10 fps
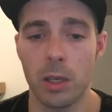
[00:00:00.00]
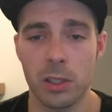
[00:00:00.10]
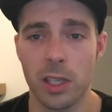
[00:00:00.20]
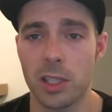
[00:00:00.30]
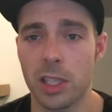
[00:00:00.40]
It's
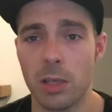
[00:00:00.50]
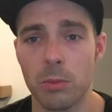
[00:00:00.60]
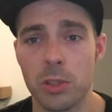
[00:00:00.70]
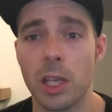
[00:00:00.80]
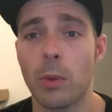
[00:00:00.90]
only a
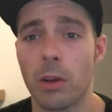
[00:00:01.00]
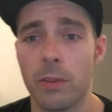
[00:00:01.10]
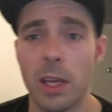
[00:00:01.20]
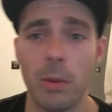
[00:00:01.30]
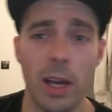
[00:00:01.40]
cheap, shitty one off
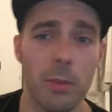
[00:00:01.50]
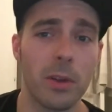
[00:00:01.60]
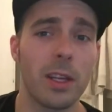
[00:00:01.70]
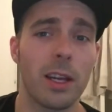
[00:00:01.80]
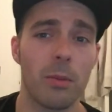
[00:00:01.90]
eBay,
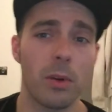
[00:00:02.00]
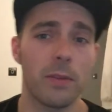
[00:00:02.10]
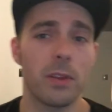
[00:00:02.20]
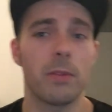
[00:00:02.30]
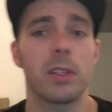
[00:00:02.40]
but yeah, I'll probably
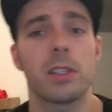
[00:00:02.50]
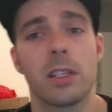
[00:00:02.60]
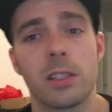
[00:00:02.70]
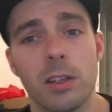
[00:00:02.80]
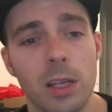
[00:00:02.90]
have to invest in
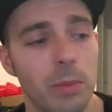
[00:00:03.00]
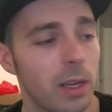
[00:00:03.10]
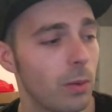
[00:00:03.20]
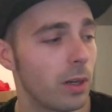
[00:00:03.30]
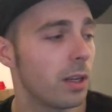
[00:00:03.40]
a slightly
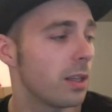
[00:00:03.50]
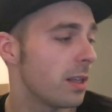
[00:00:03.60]
better one.